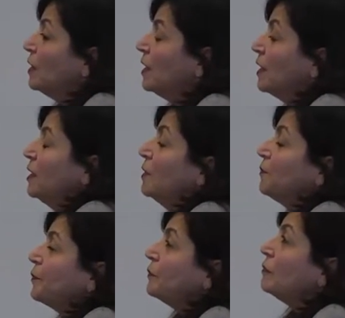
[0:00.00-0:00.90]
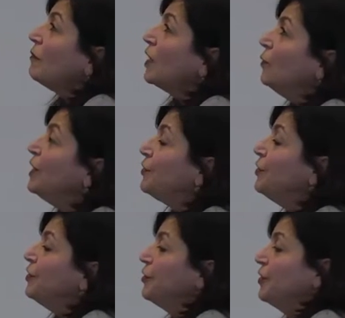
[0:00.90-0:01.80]
the
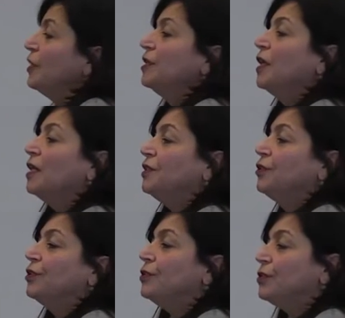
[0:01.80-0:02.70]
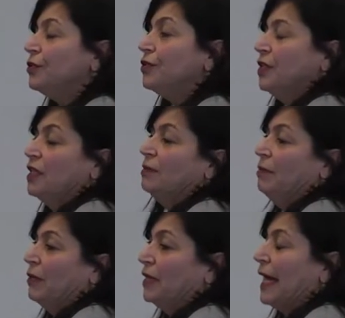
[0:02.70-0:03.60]
Researchers are not used to think
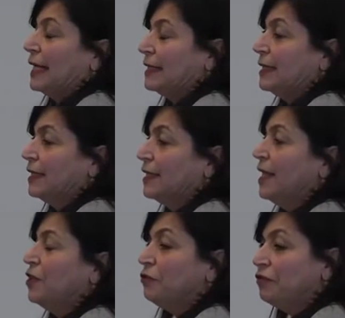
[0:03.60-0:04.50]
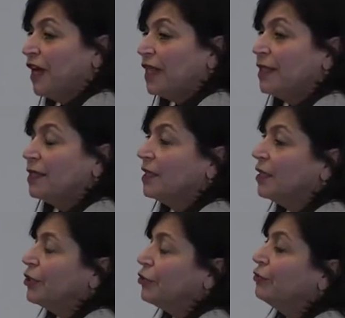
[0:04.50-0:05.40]
about access and the fact that they
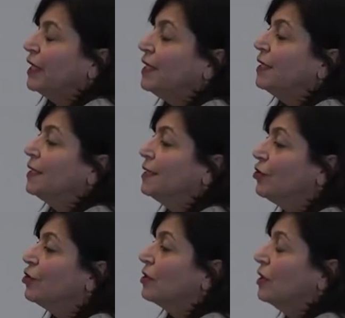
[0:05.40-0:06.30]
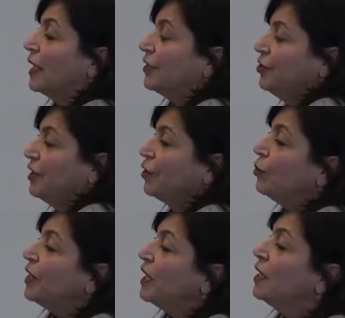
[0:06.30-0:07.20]
are creating a digital collection, they're
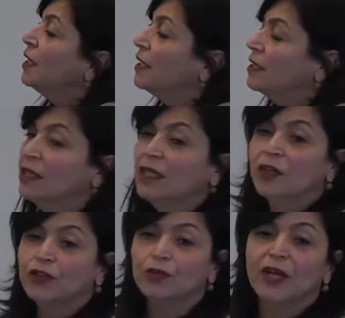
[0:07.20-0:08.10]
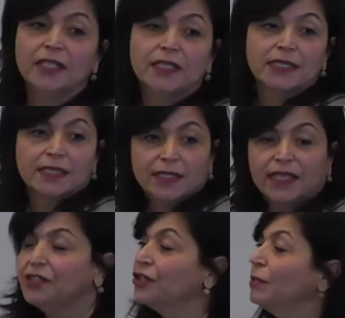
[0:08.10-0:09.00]
going in there to write a
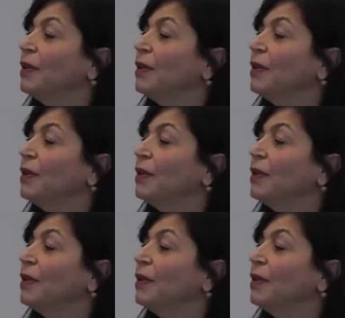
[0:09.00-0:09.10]
dissertation